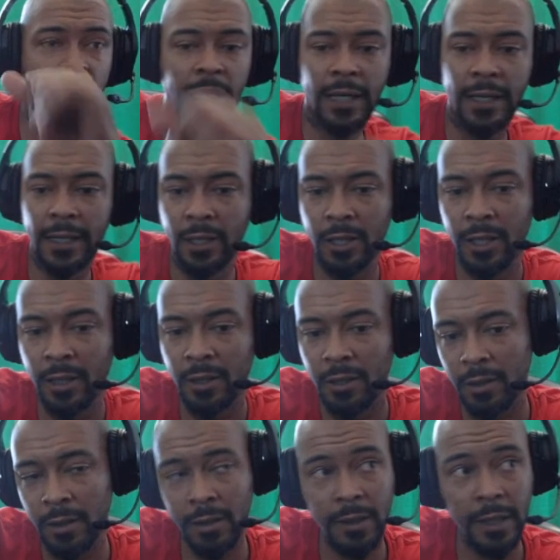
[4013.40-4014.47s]
can I change the
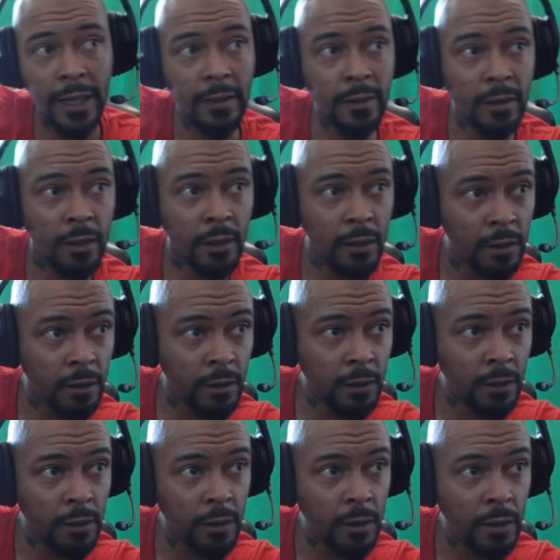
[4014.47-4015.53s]
size in here?
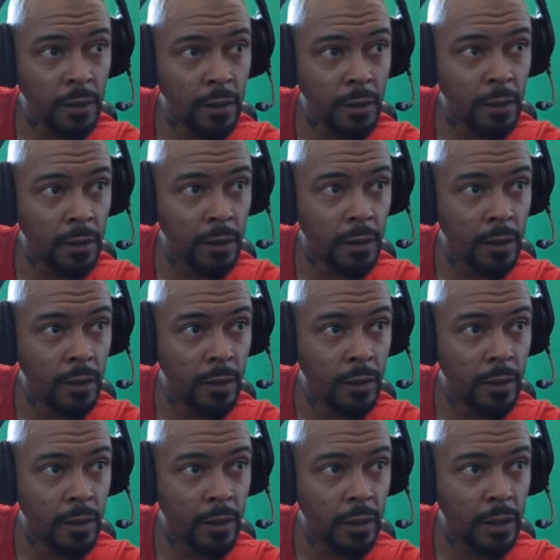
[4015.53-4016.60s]

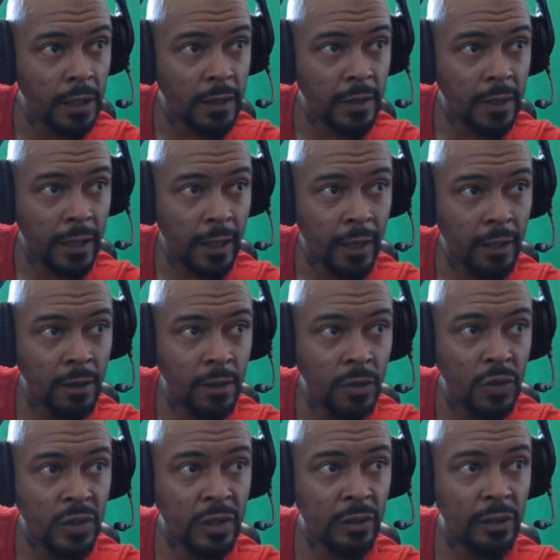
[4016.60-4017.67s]
Yes, I can.
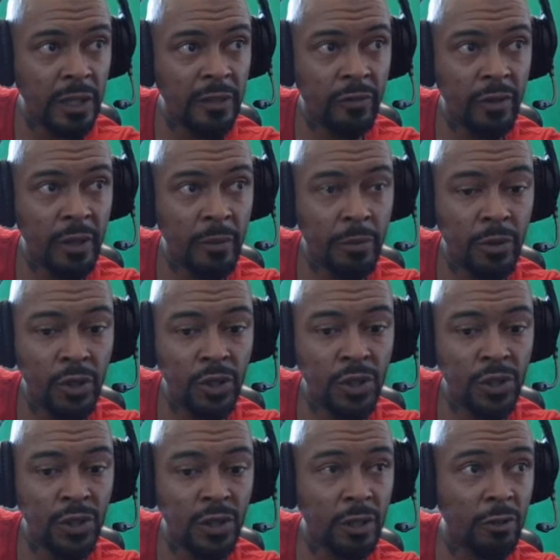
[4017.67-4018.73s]
So if we
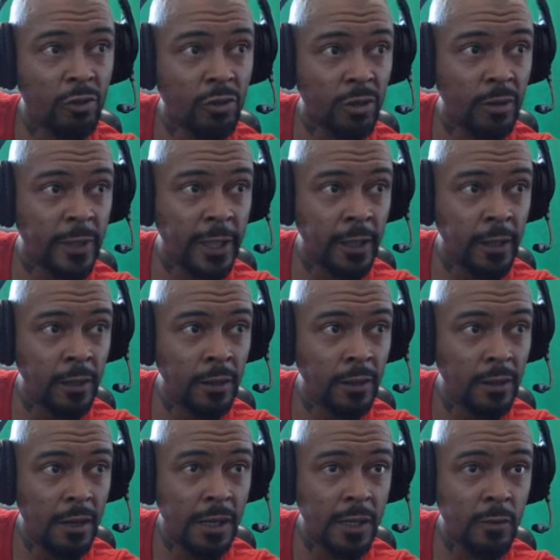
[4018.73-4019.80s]
push the control button,
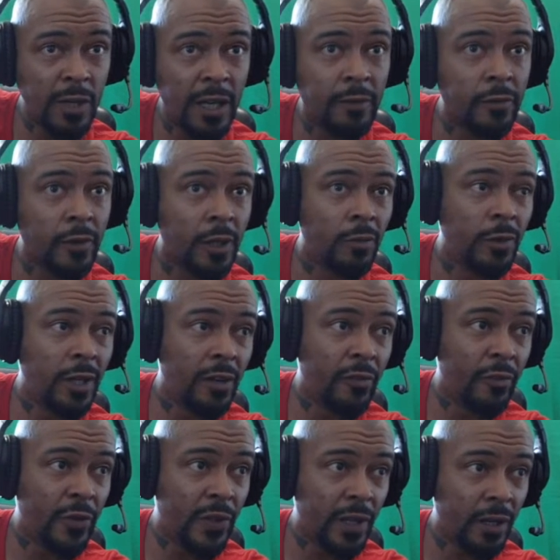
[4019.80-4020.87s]
as we have done with
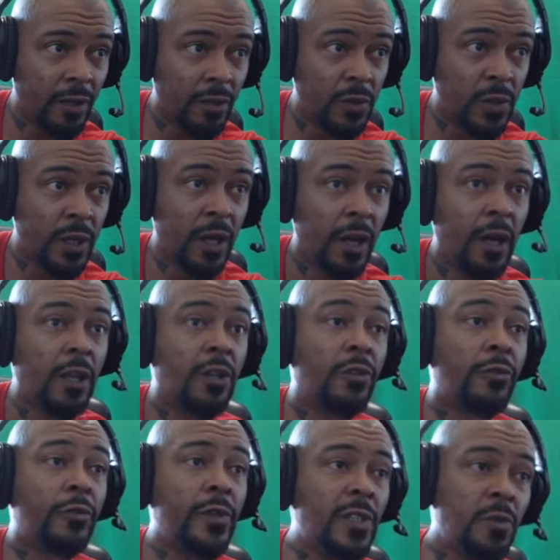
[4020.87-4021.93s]
everything else, the
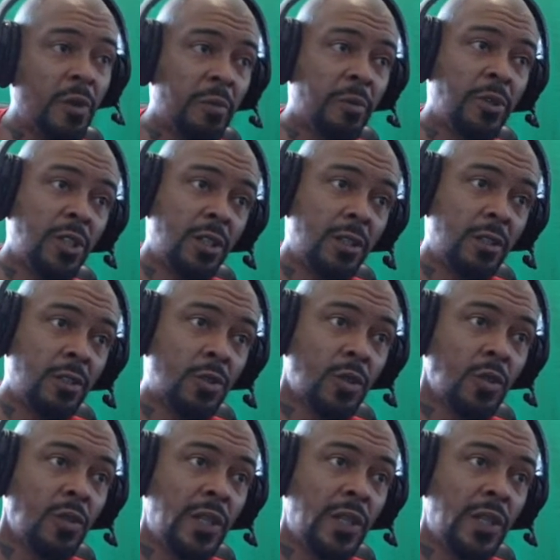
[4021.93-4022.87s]
reason we're pushing control